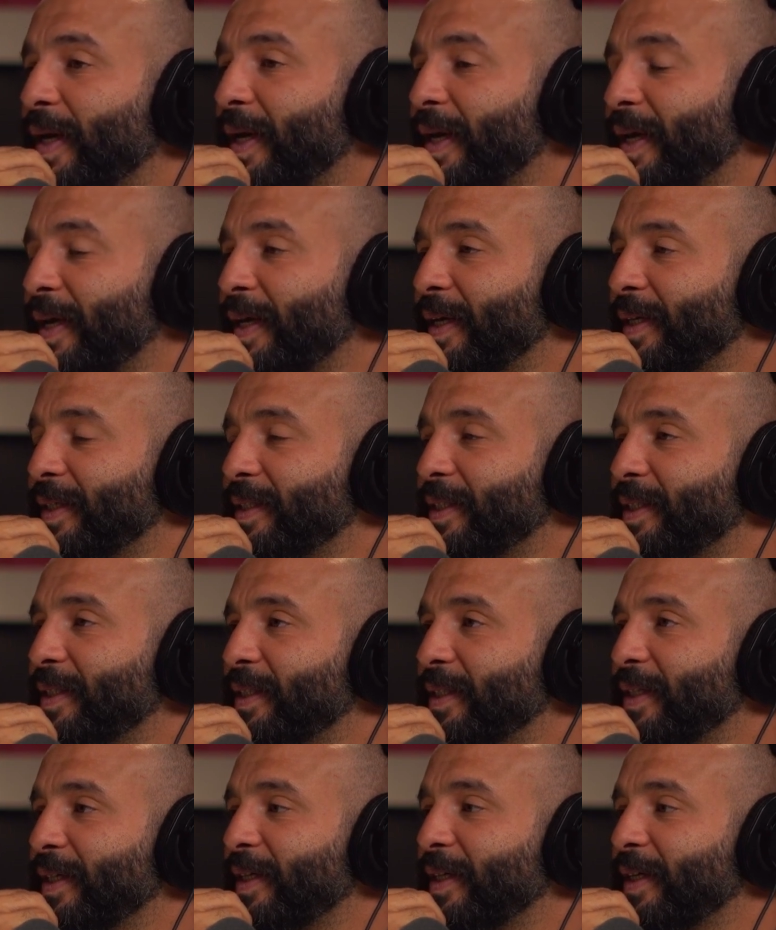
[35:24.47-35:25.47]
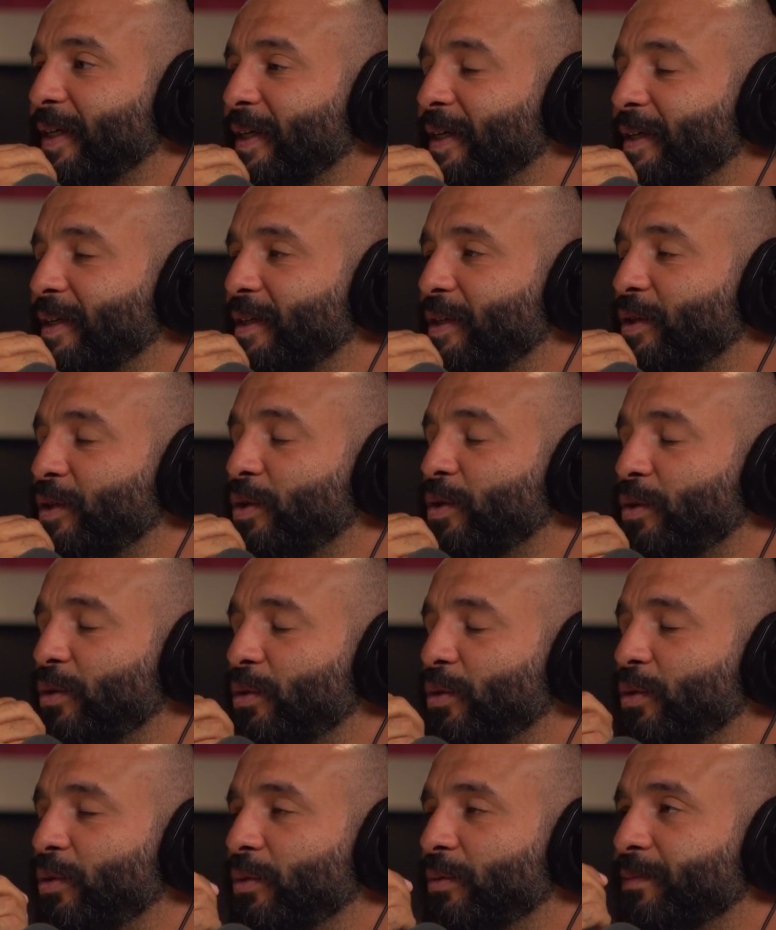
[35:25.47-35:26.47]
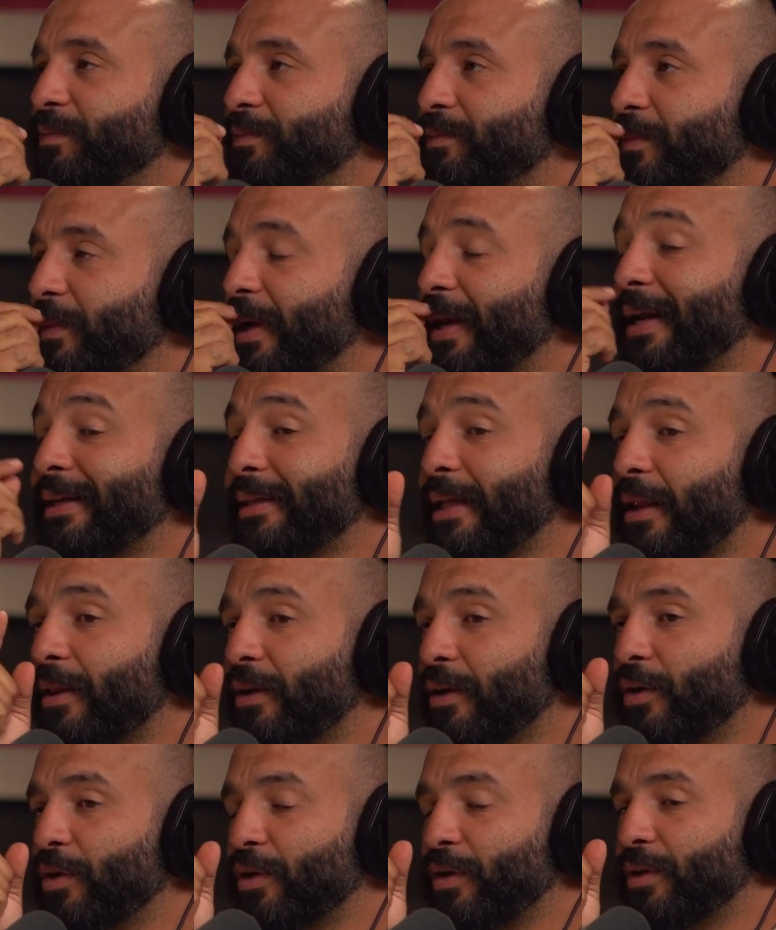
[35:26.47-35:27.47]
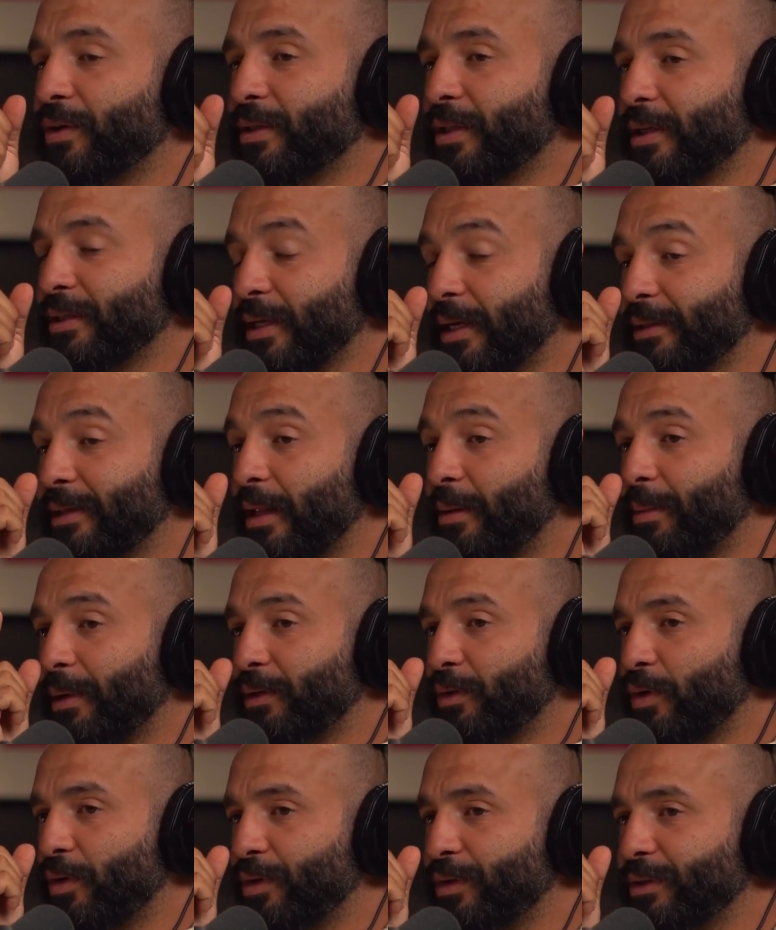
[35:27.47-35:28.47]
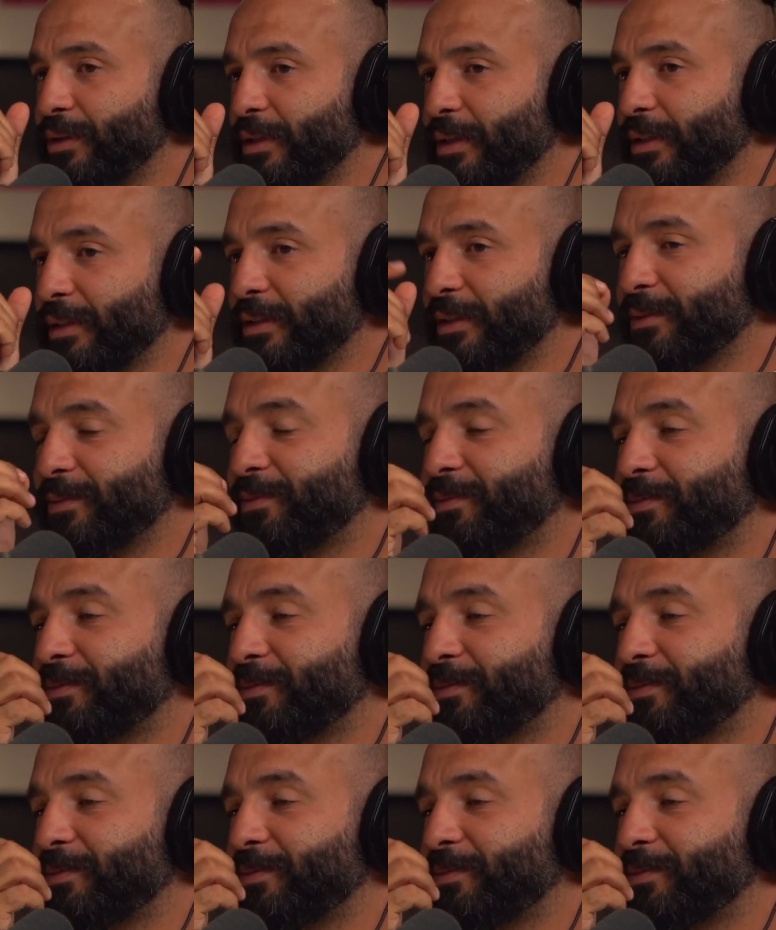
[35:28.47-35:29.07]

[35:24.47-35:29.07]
is you, and I tell the girls this, I tell my daughters this.